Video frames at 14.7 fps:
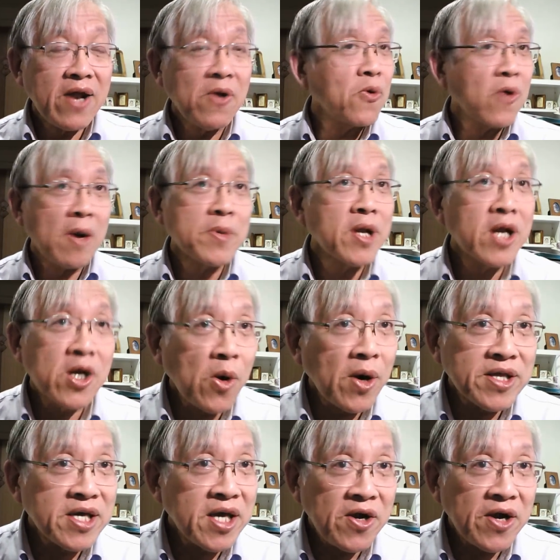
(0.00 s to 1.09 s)
or I'm going to go on
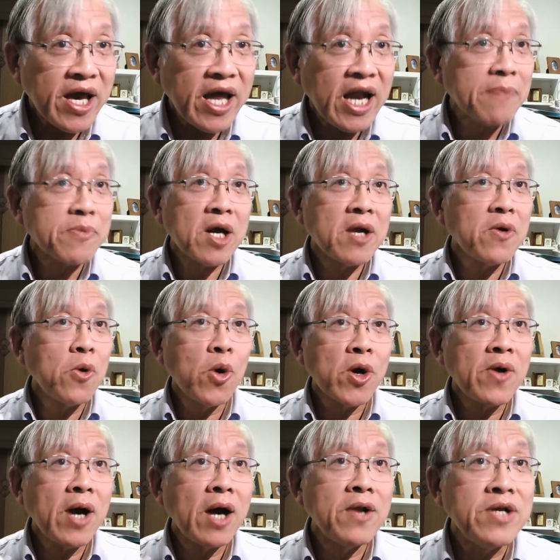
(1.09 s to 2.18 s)
the internet and I'm going to
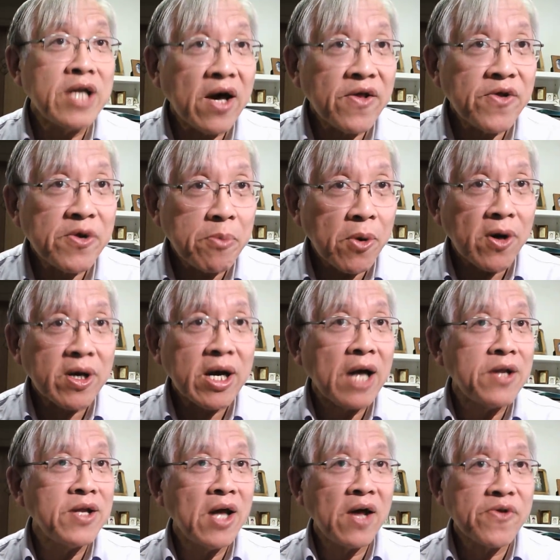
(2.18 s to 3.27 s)
order another book,
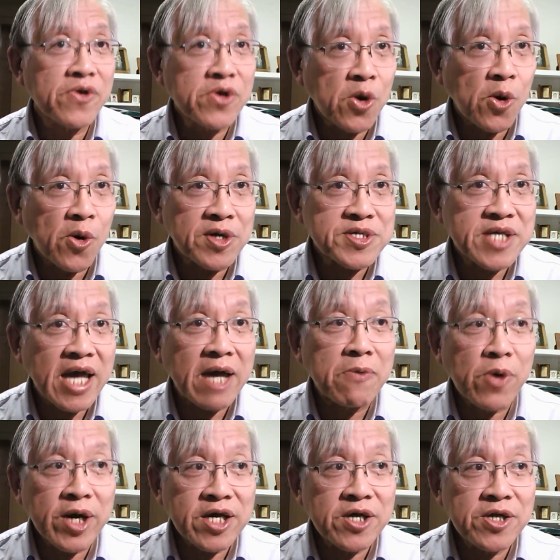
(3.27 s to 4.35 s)
another course. And
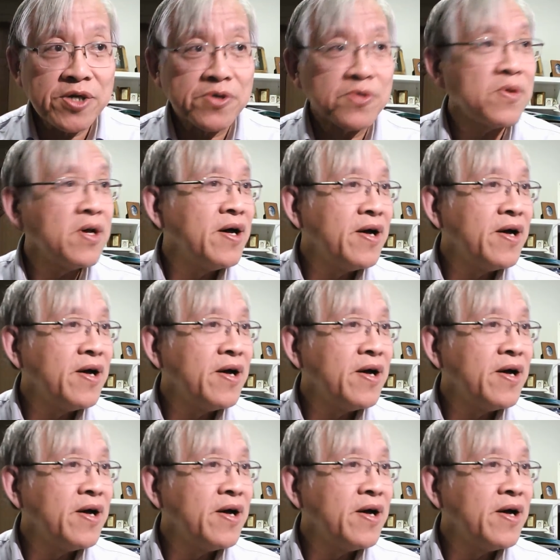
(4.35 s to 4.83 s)
what do?